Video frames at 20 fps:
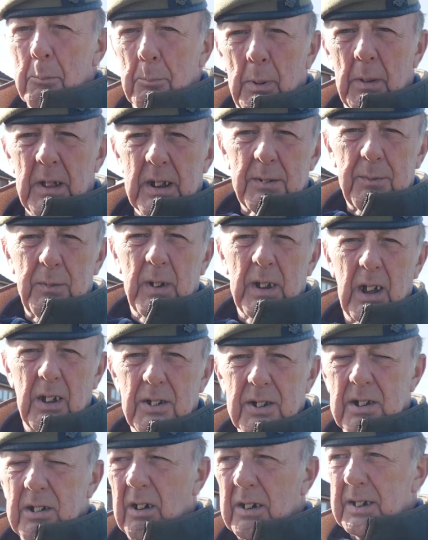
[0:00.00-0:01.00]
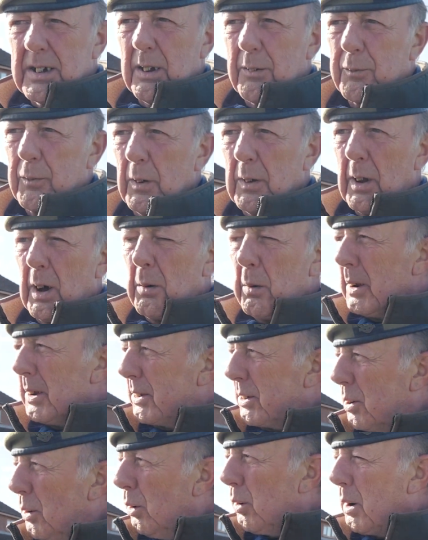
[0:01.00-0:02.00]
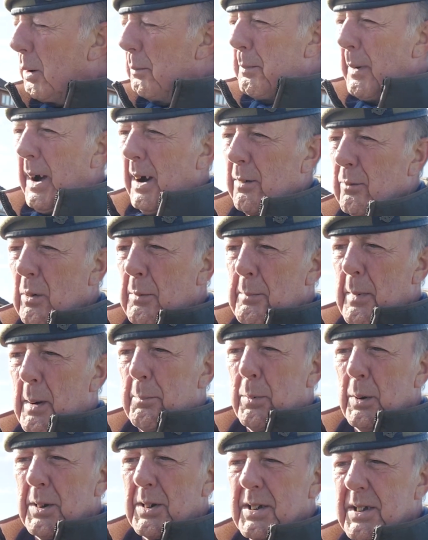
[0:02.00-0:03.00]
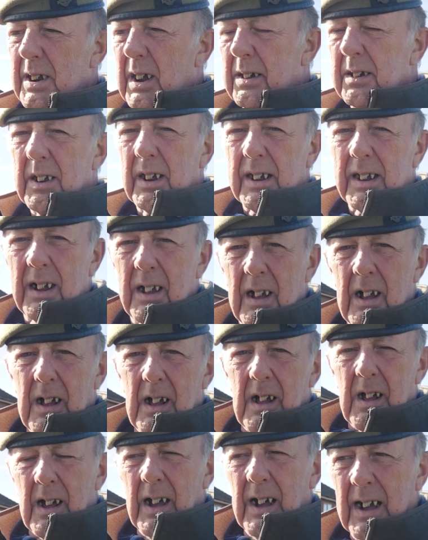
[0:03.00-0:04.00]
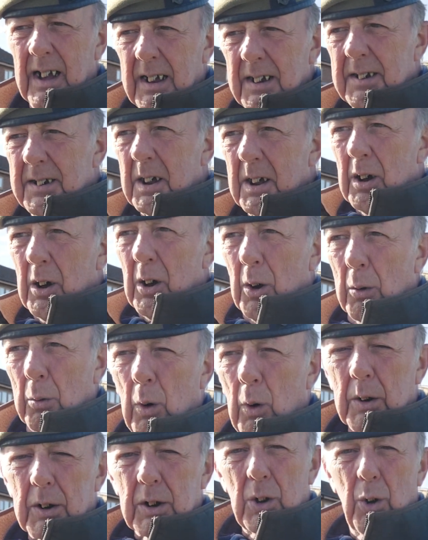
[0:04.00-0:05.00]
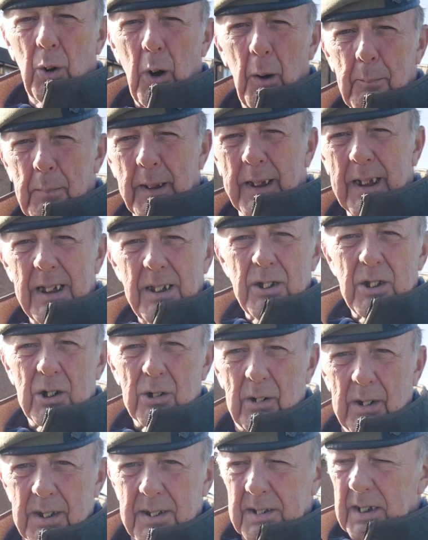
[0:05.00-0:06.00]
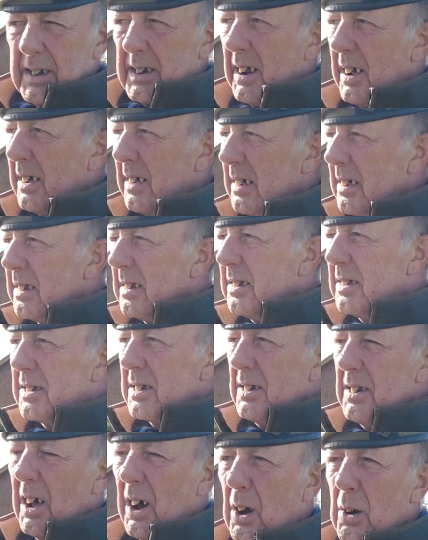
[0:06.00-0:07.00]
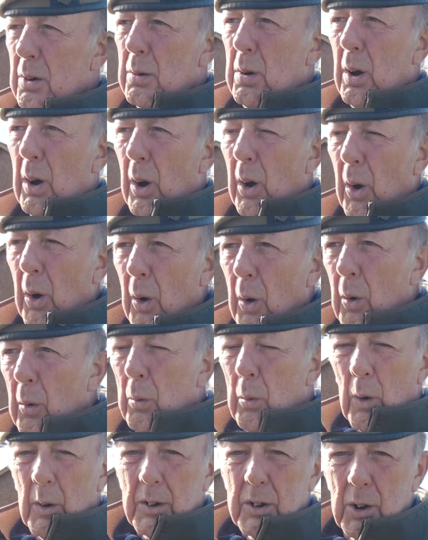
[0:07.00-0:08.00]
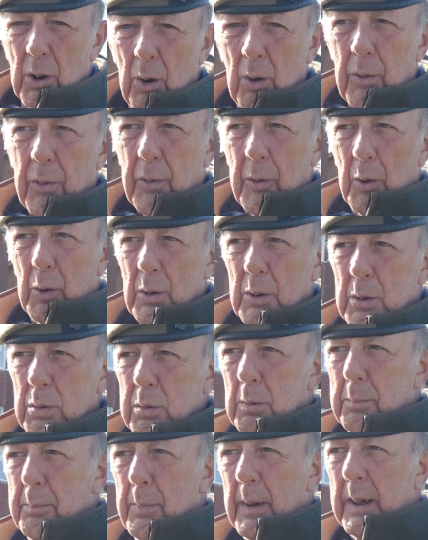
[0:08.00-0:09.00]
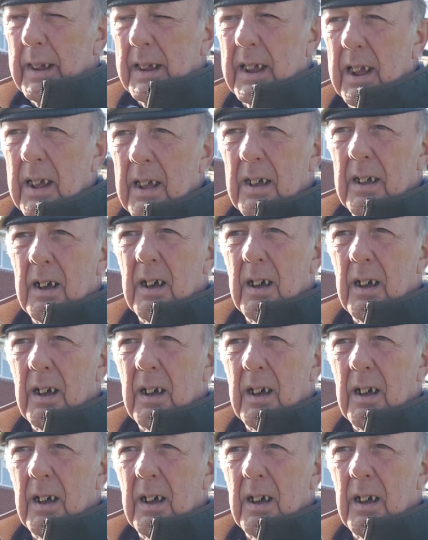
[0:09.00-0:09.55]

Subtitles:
But this video is slightly different. I want to talk about Remembrance Sunday and I'd be interested to know what your thoughts would be